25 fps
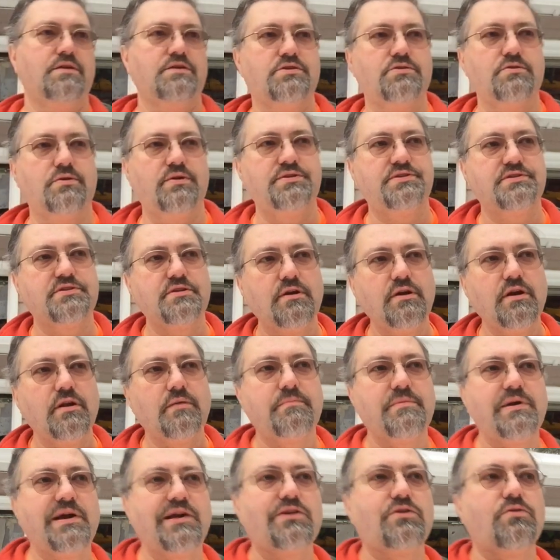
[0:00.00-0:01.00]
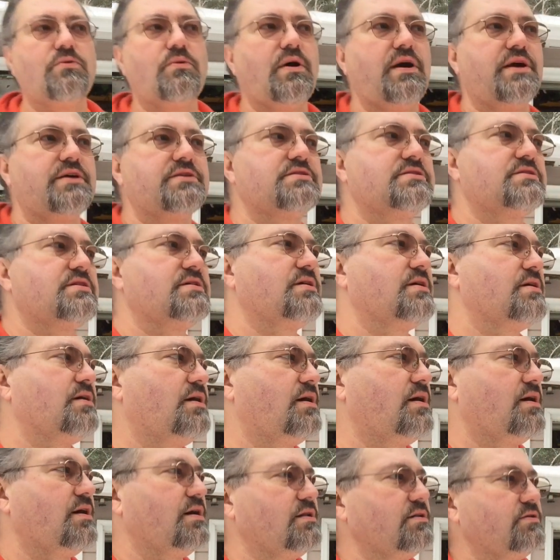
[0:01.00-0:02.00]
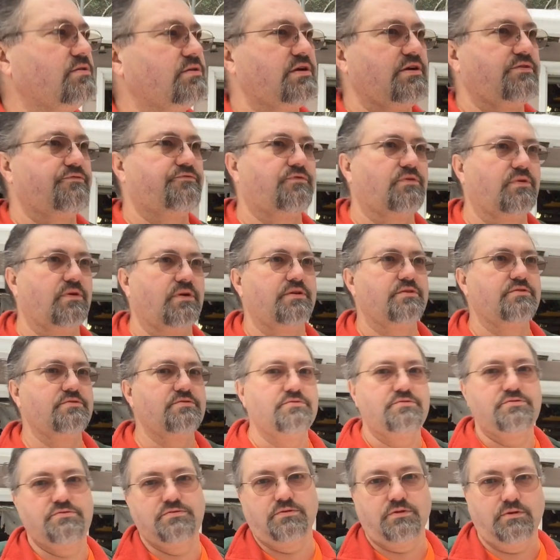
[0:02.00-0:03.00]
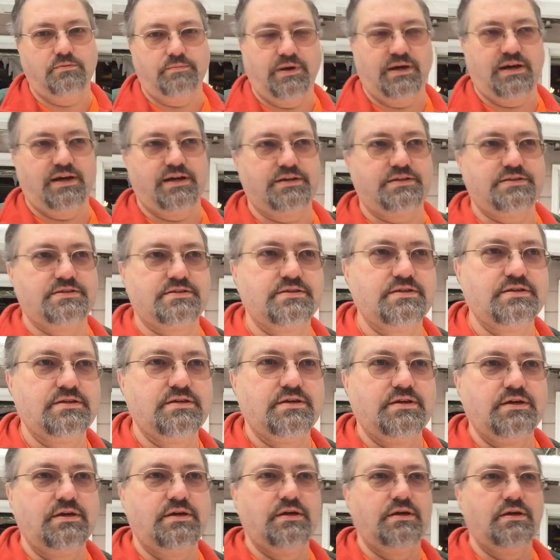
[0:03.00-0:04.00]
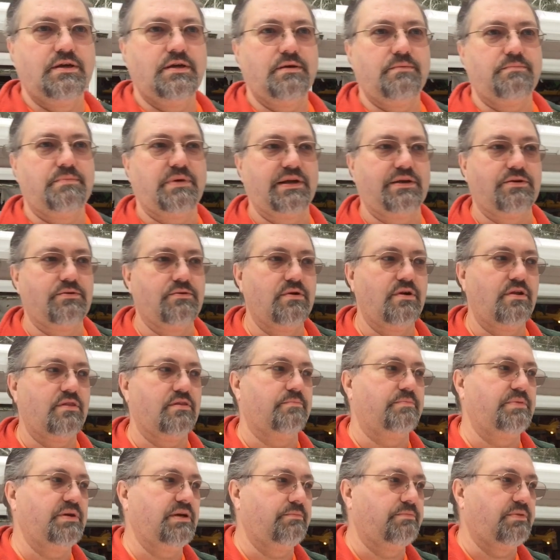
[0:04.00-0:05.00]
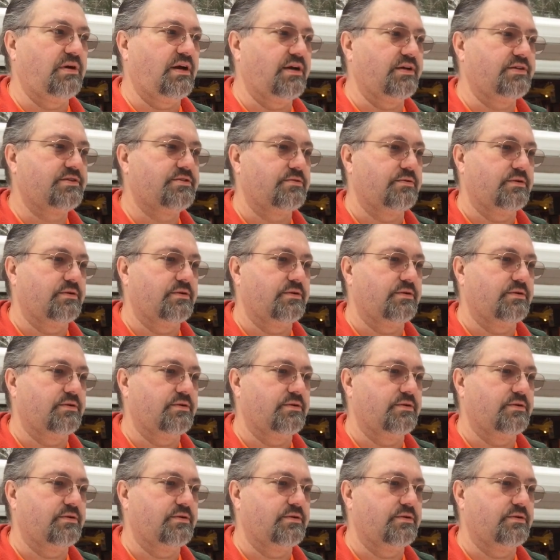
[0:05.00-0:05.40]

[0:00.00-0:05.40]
So I started my quest looking for a new toolbox by going to the big box